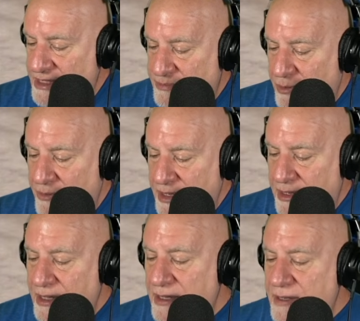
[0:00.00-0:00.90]
point.
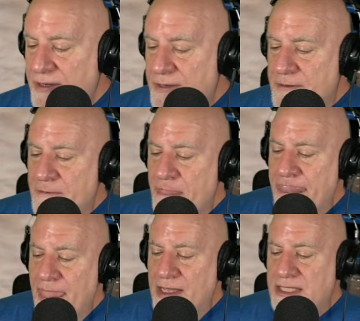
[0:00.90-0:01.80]

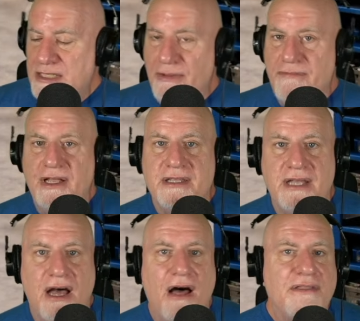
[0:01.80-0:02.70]
So we've looked
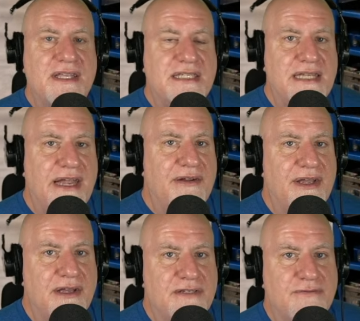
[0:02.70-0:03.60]
at all the
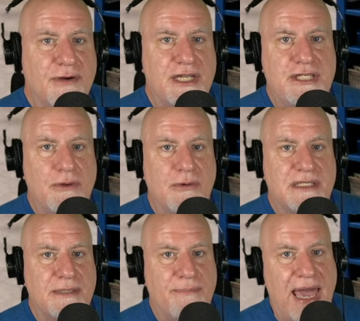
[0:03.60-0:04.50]
scenarios for a short
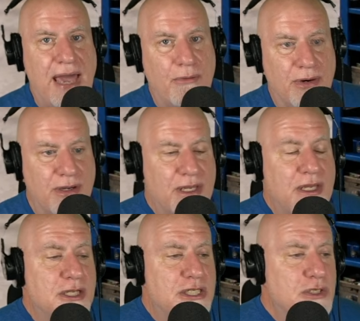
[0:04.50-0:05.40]
to power.
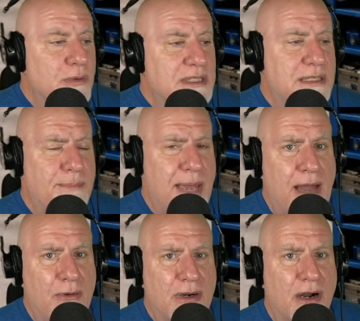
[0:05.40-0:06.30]
Shorts to
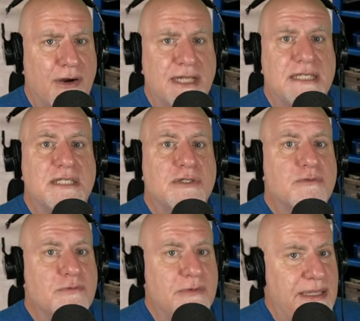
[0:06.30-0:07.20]
power are
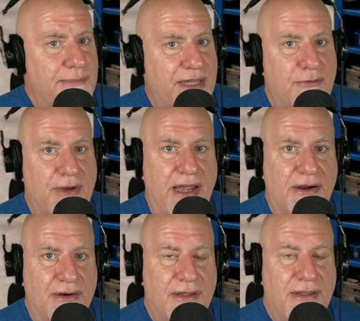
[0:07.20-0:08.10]
extremely
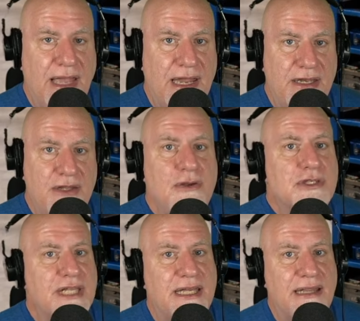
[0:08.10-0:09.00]
rare. And
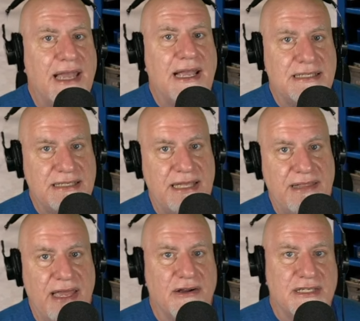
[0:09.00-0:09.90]
usually, like I said,
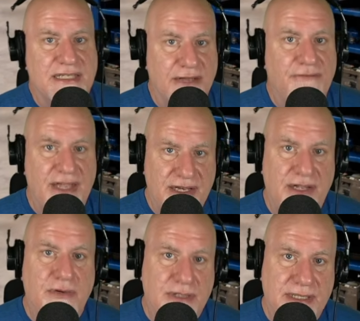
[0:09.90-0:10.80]
they are
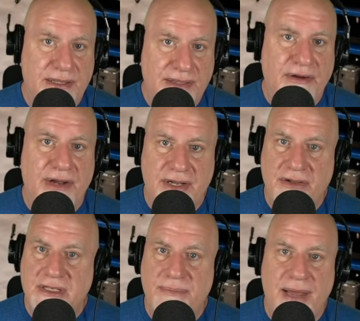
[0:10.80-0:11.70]
self-induced. They are
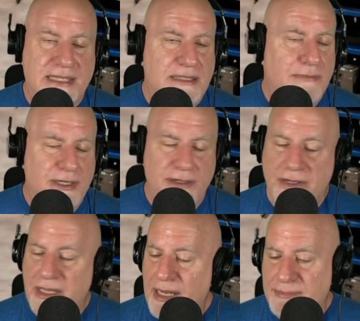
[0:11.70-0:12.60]
induced by someone
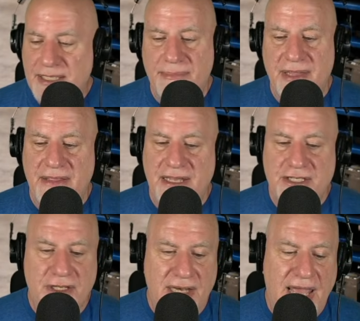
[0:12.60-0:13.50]
hooking up something they
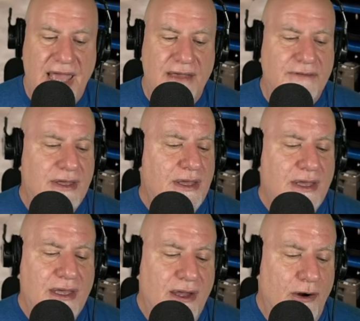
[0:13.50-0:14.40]
shouldn't have,
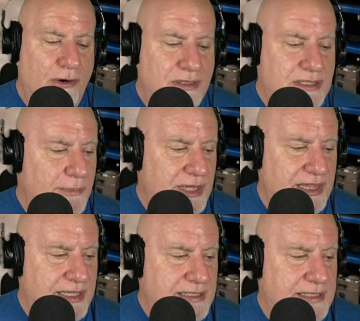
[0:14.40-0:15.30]
or someone
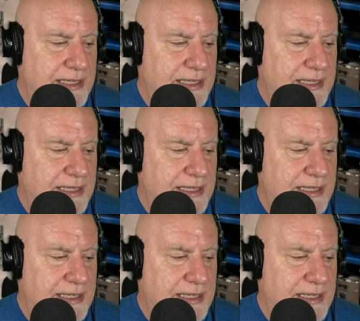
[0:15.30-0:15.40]
that's